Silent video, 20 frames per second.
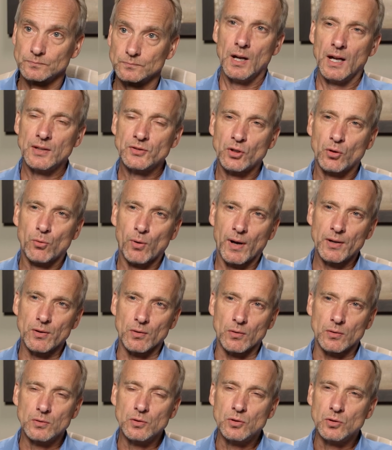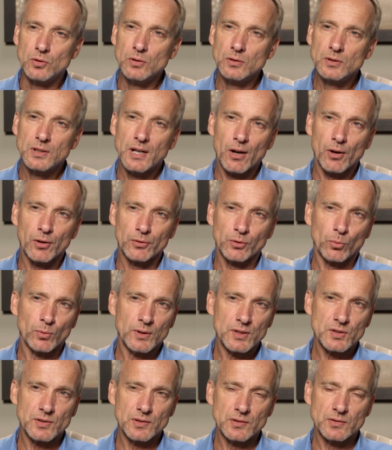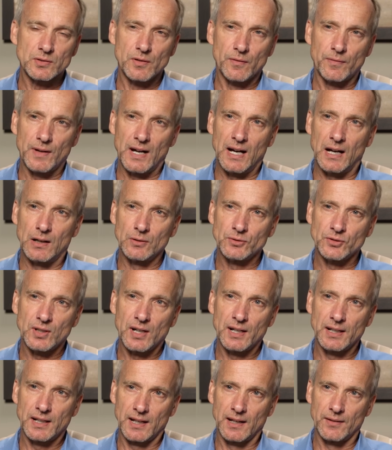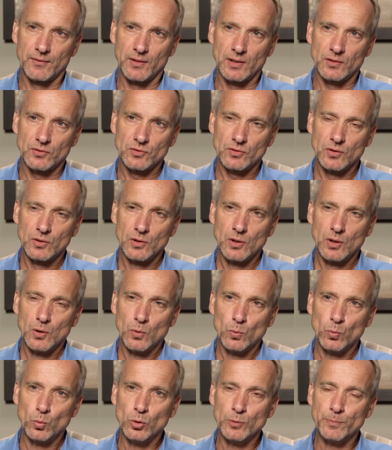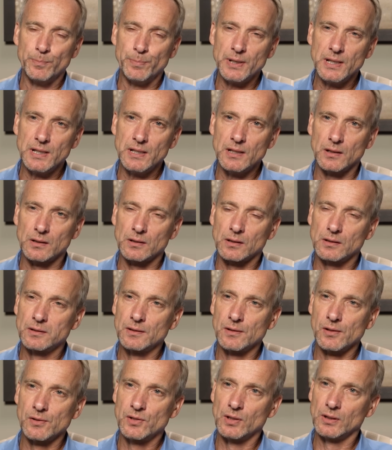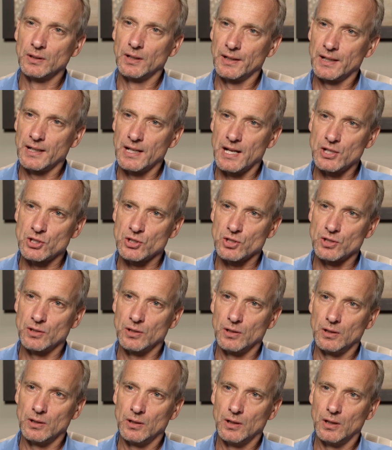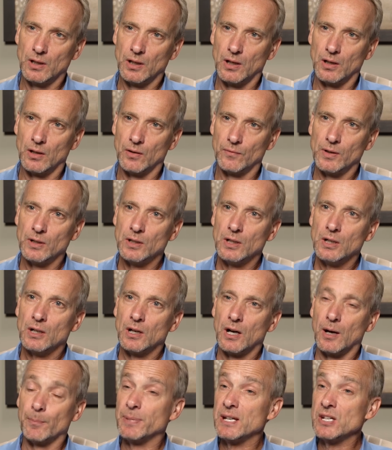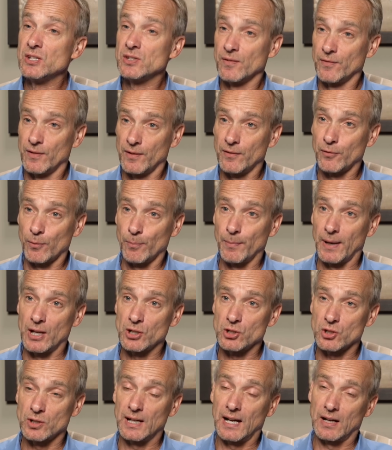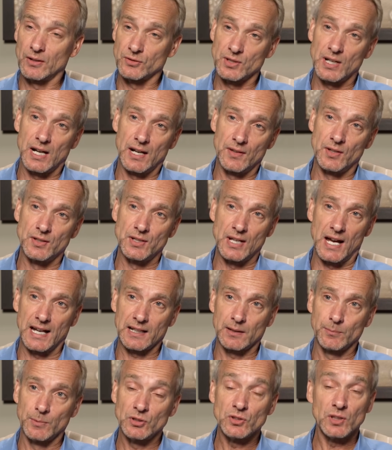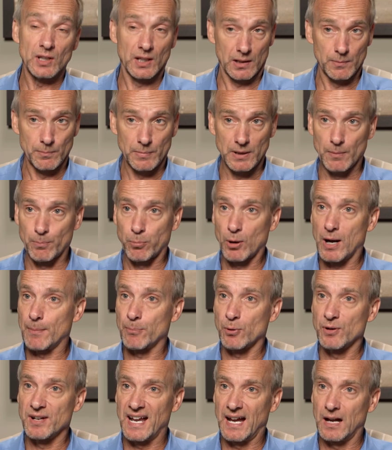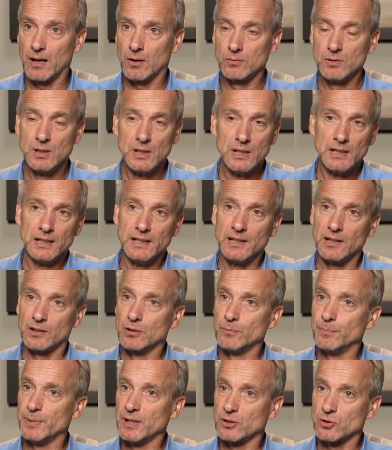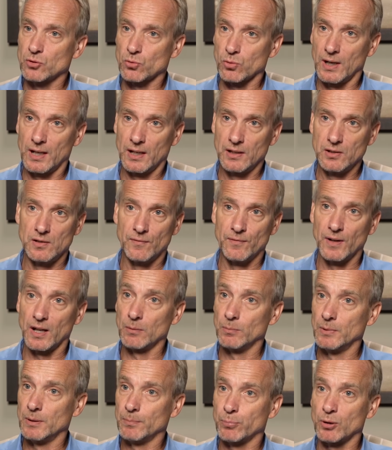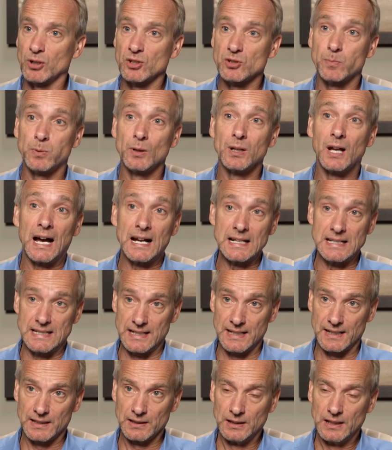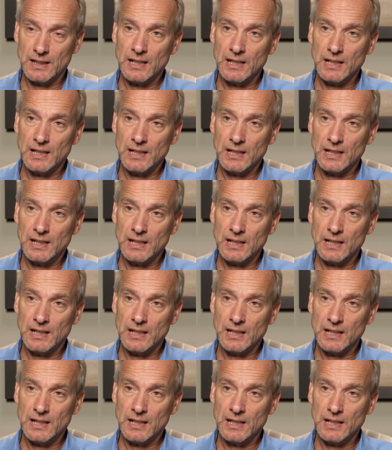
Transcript: As a grader, good characteristics of outside evidence would be a clear delineation of a piece of information outside the documents. It can be a proper noun, it could be a trend, development, principle, idea,